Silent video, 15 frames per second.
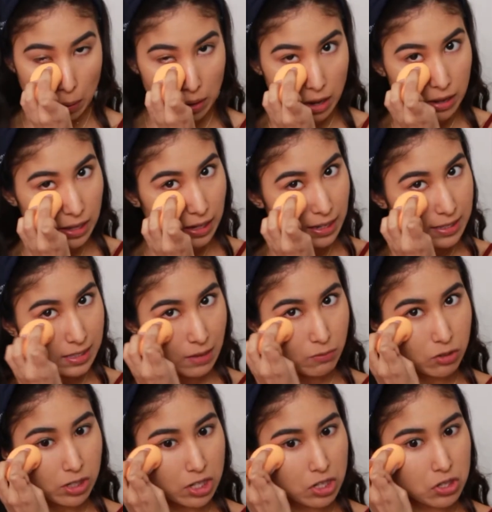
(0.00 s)
Now, like I said,
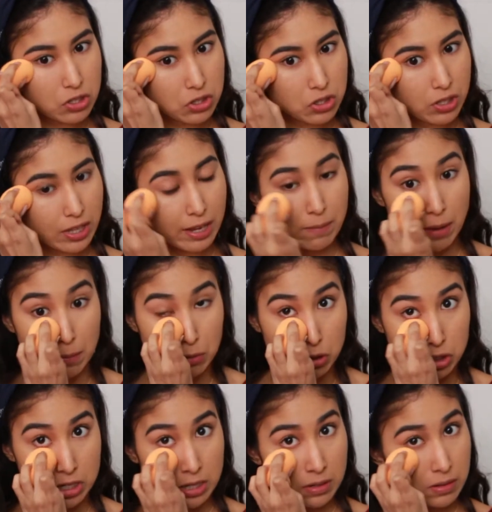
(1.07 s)
I'm really used to like my
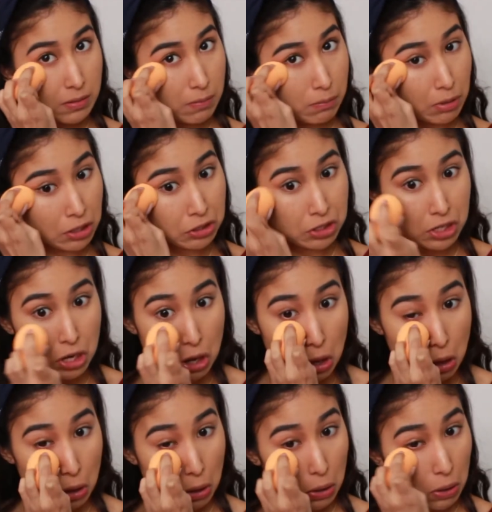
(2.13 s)
beauty blender.
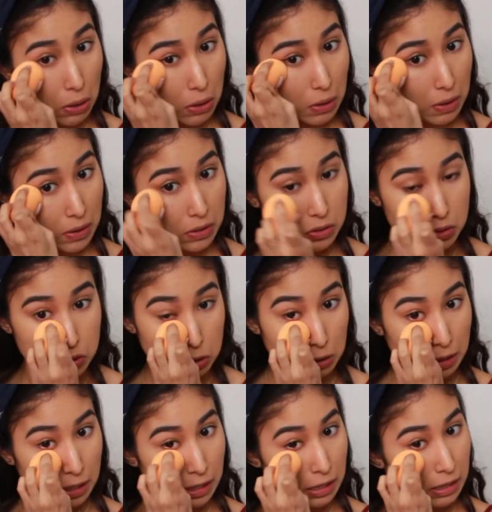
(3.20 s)

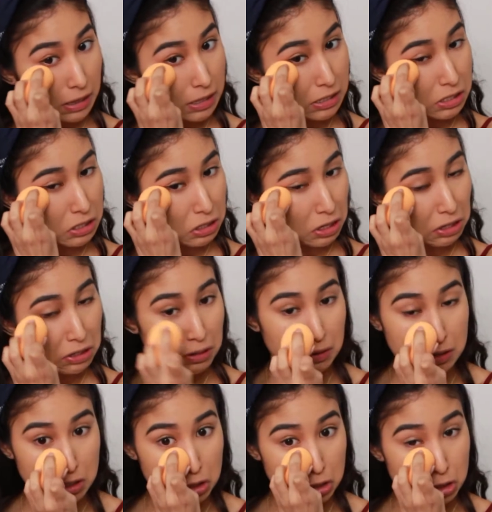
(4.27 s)
So like this is
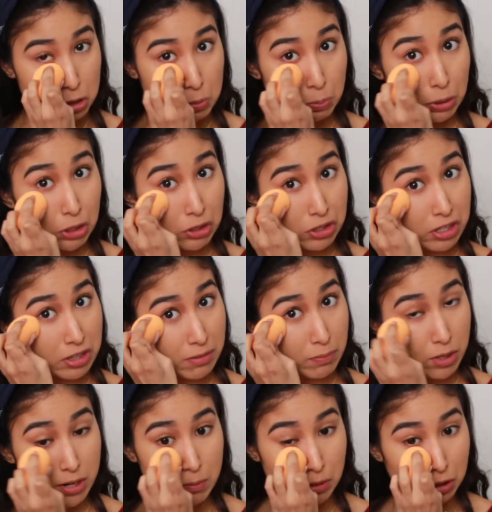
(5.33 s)
bigger than the
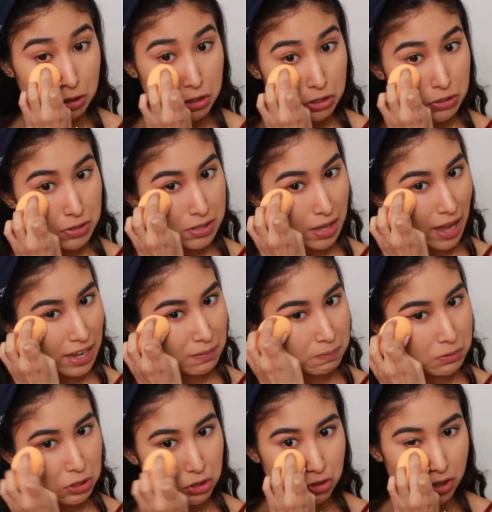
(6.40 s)
beauty blender, so
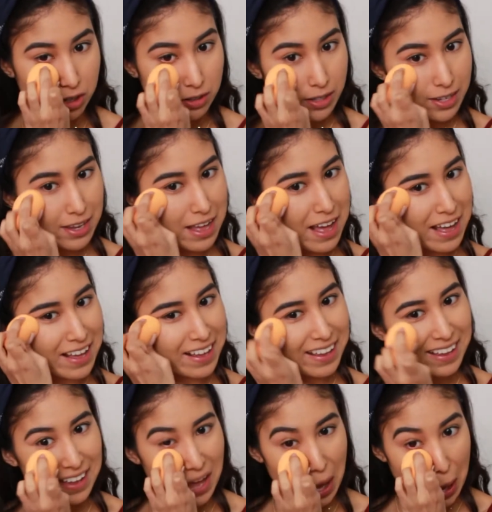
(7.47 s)
I'm struggling.
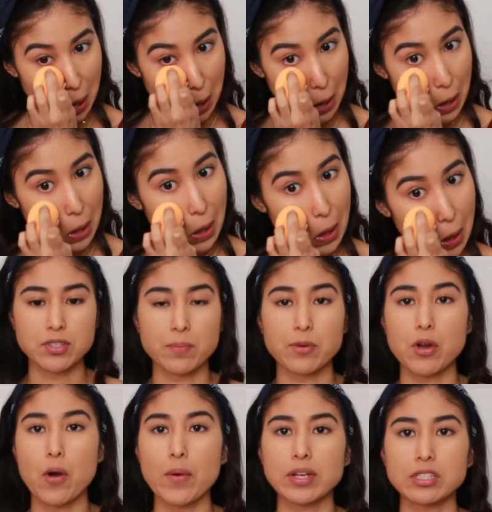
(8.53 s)
So I'm
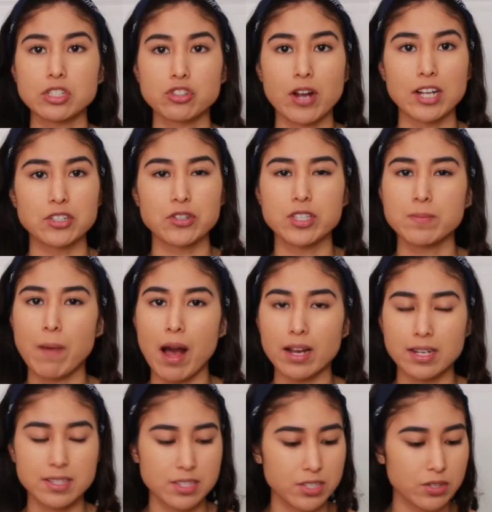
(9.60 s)
going to try to
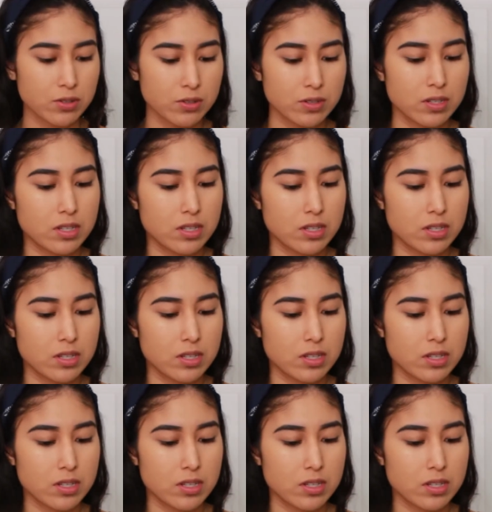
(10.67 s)
spot conceal.